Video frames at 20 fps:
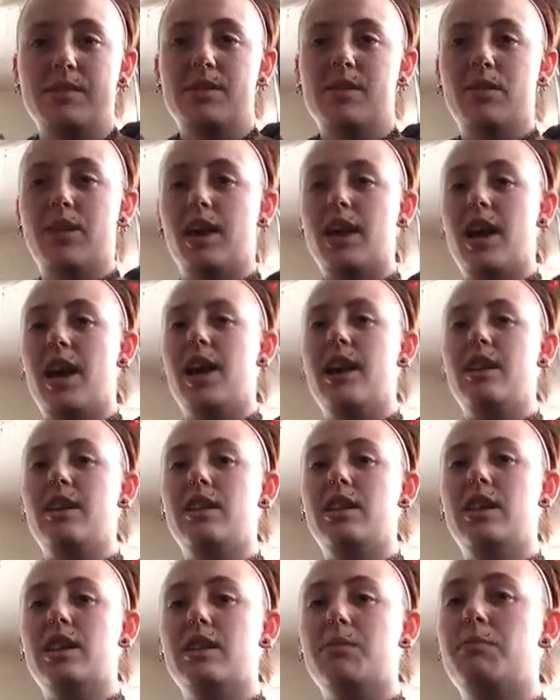So they kind
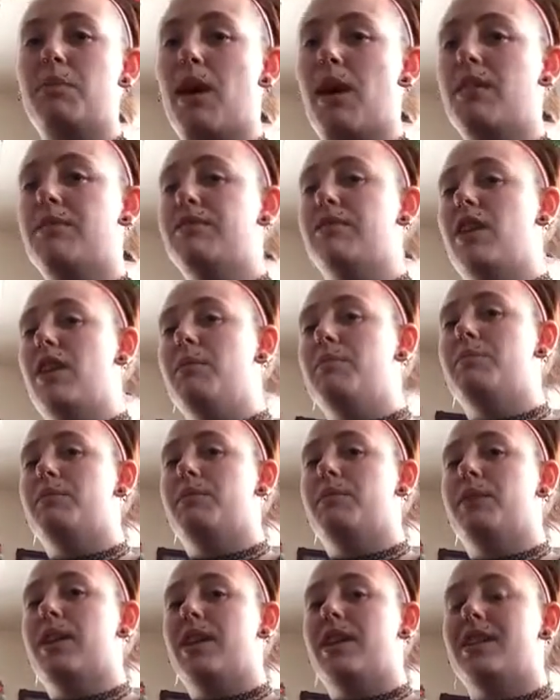of looked puffed up,
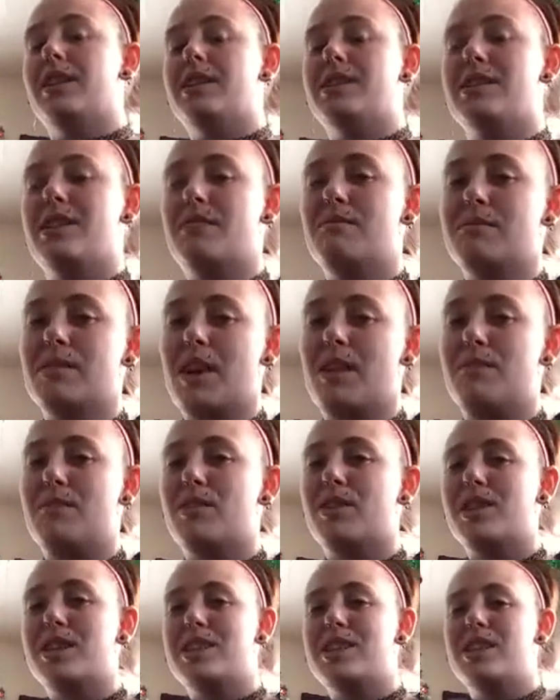but at the same time
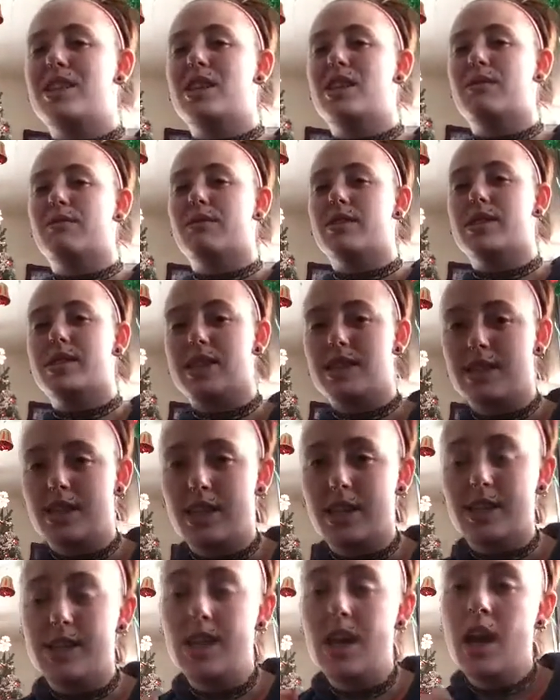you can see the
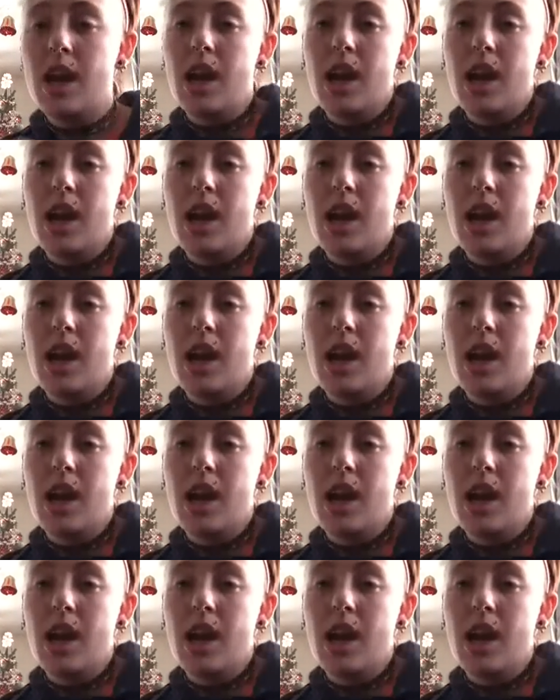resistance.